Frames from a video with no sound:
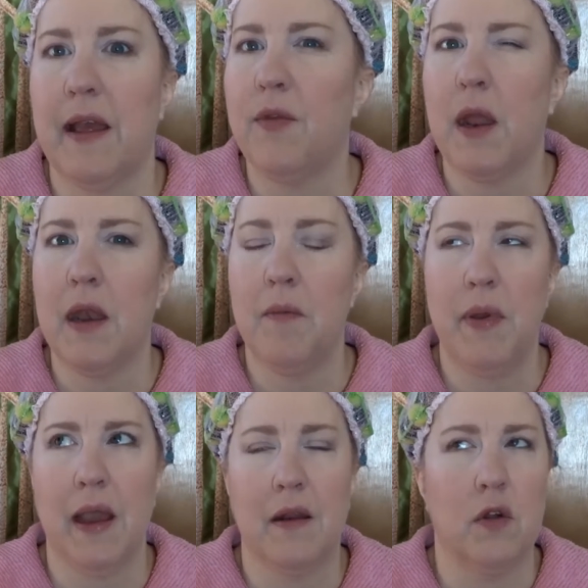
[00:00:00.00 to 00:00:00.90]
like they
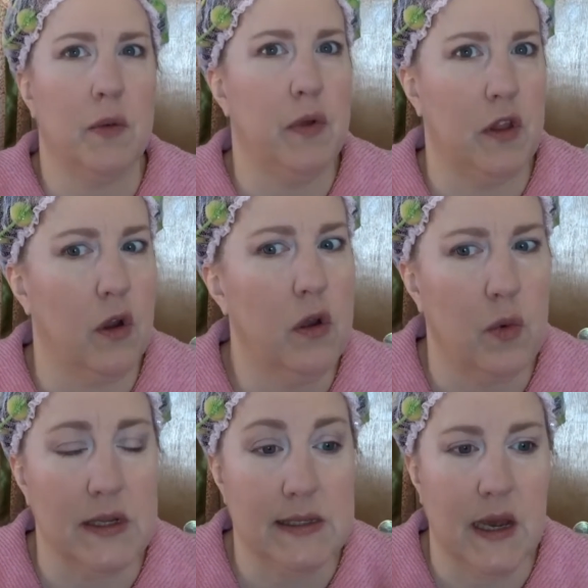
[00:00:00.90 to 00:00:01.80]
nitpick and only put the good
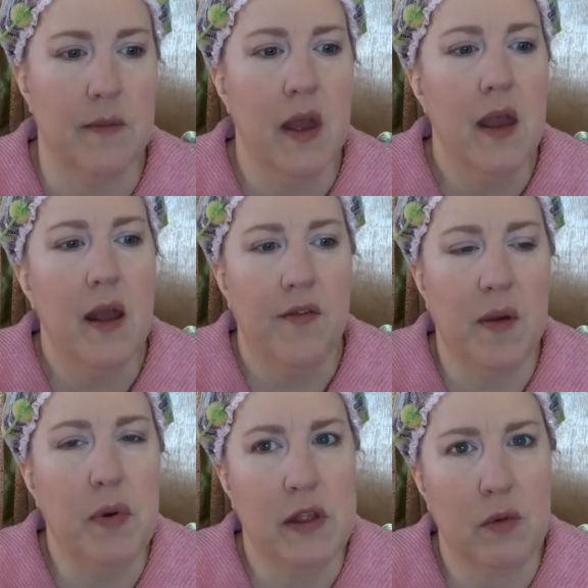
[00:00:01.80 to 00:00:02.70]
ones up.
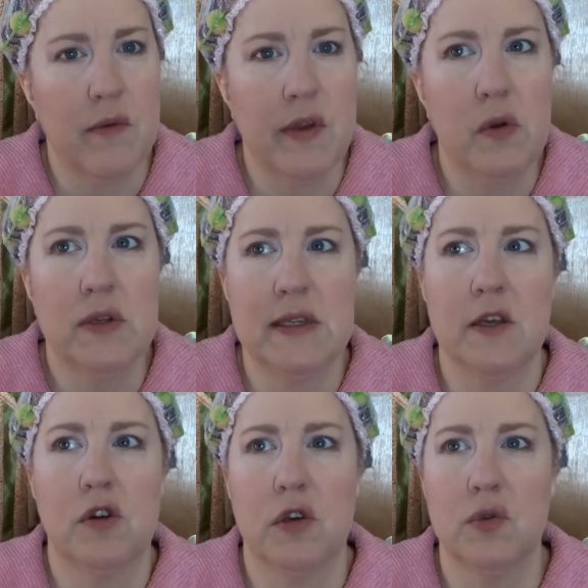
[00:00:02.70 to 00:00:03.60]
They put the reviews, and
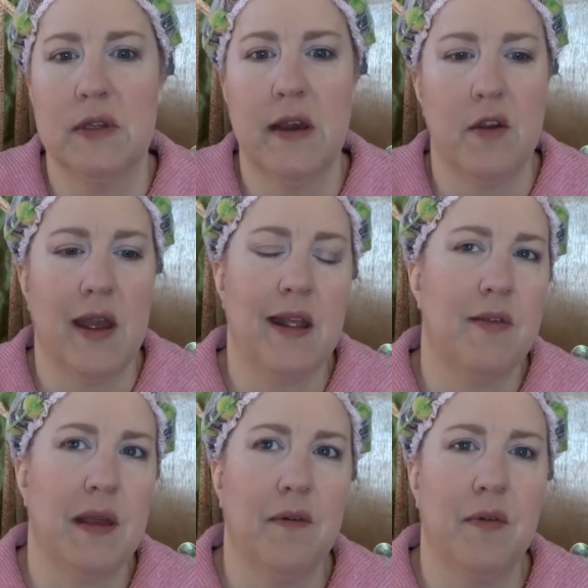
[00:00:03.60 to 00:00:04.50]
the girls will tell you
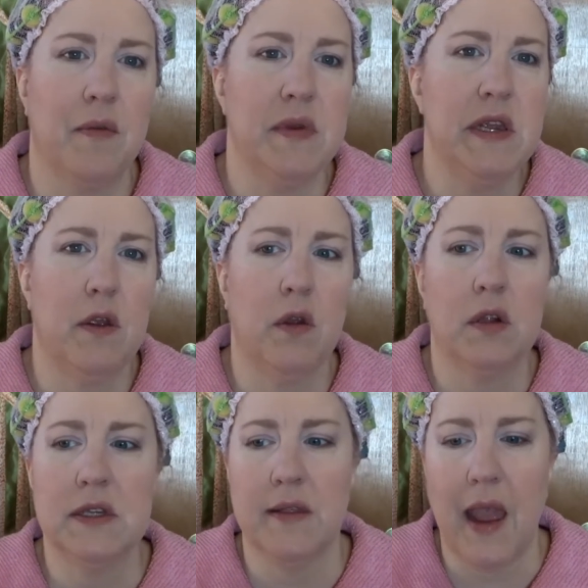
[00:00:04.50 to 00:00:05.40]
anything from the
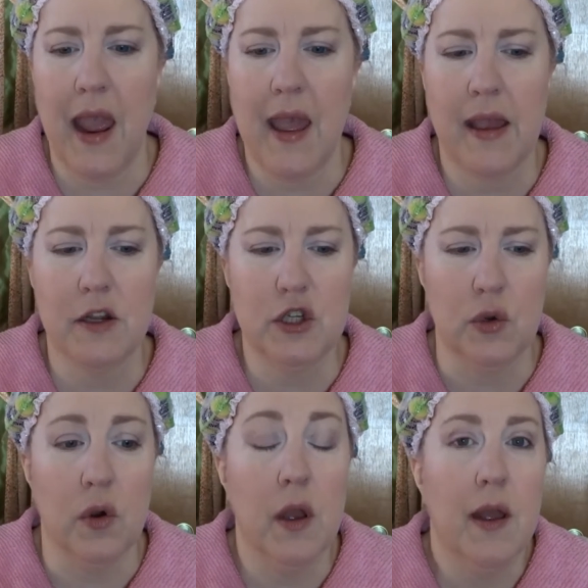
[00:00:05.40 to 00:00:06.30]
material to the hang
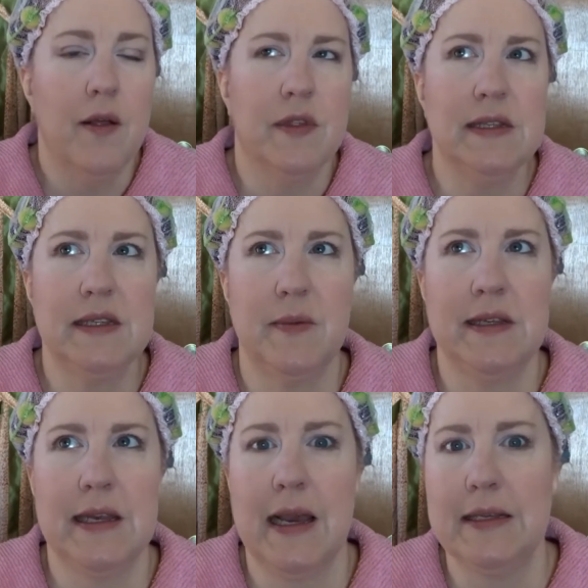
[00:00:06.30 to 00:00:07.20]
to, this is my
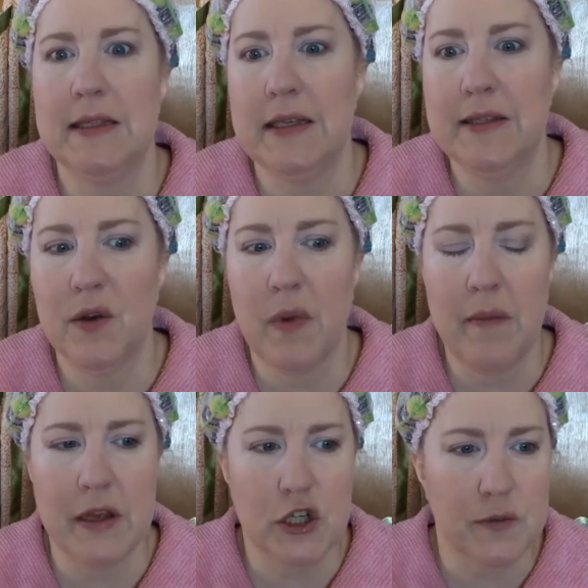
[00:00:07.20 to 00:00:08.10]
size, these are
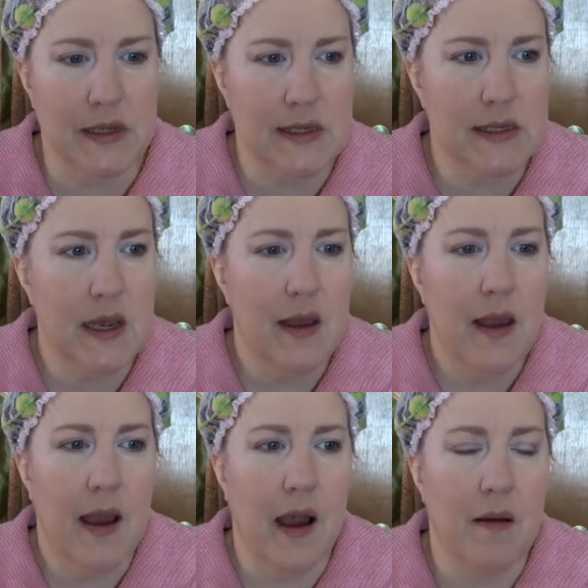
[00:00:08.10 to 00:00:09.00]
my measurements,
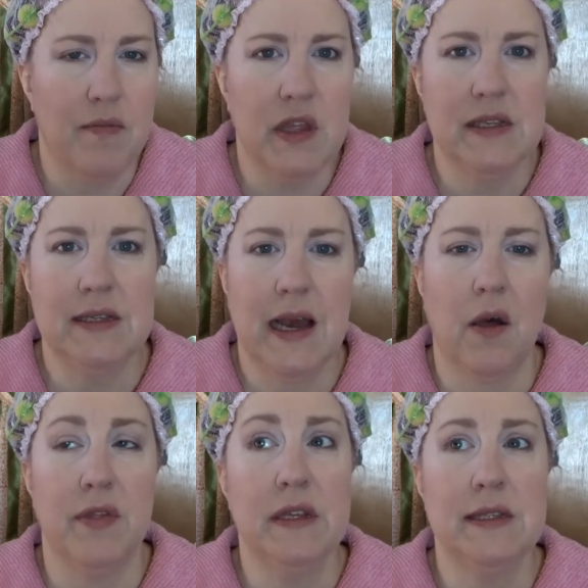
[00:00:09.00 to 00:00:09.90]
um, this is
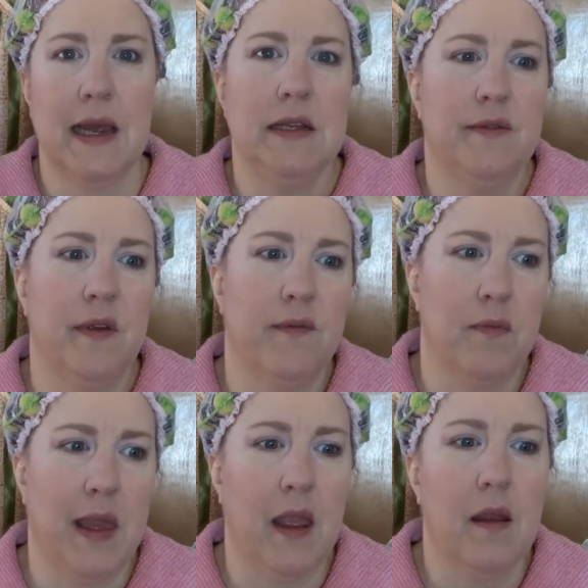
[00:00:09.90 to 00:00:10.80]
how this size fit
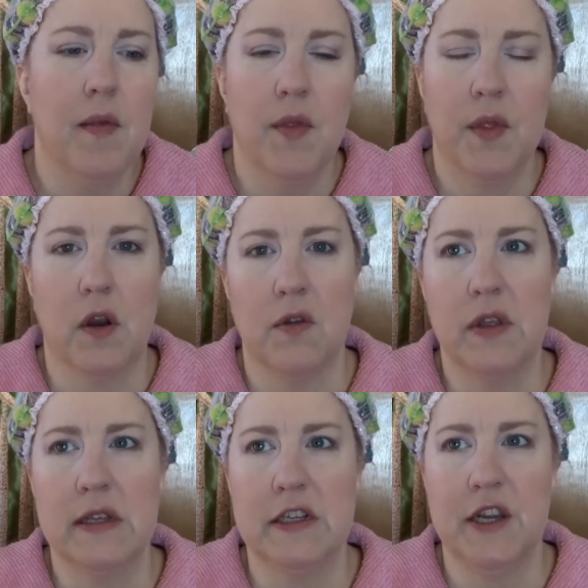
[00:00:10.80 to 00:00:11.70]
for me. Or
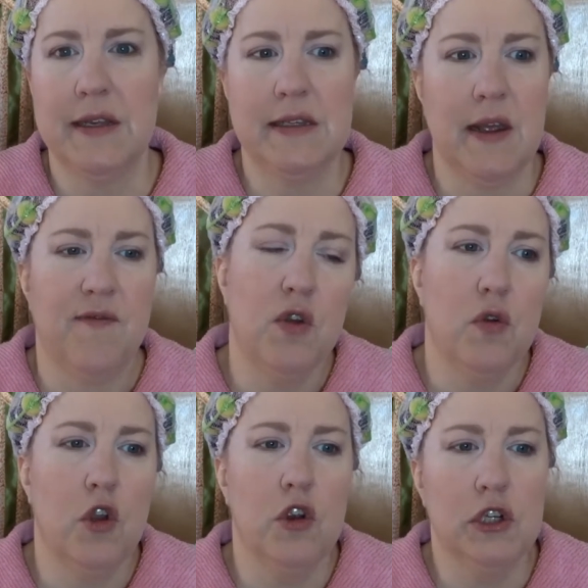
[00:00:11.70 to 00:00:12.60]
they suggest if
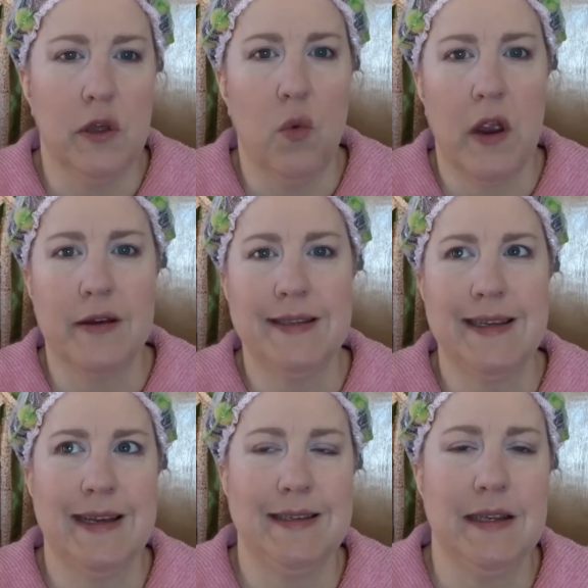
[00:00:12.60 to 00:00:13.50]
you usually wear a
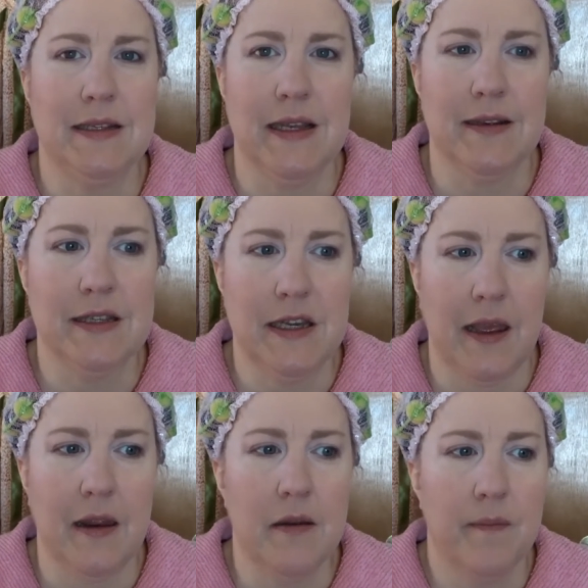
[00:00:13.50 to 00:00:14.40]
size
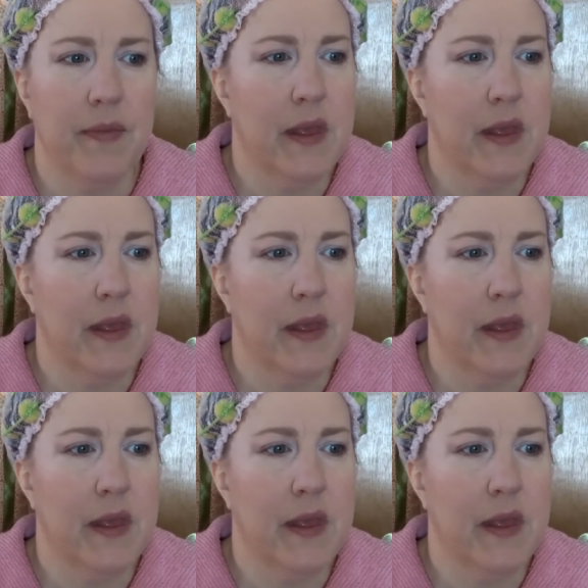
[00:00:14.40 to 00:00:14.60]
sixteen,